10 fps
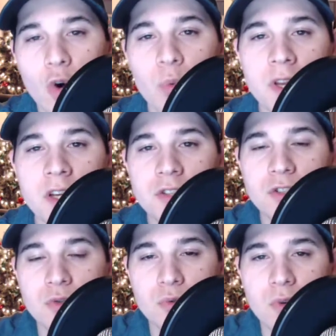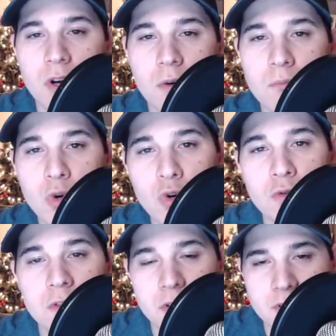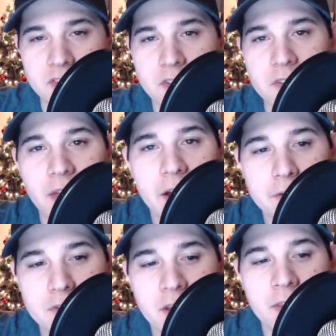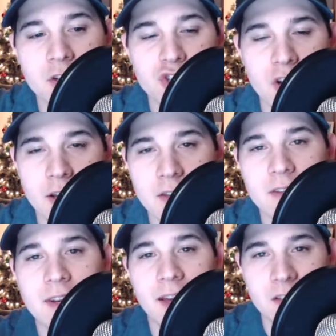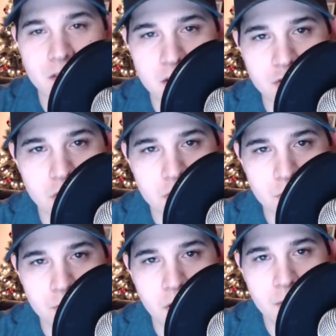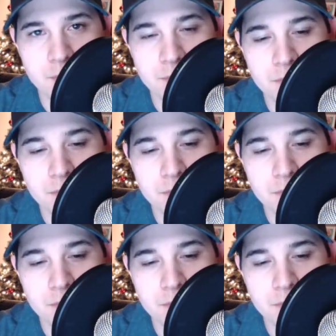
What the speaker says: we need to move to the left and then check the next digit, right?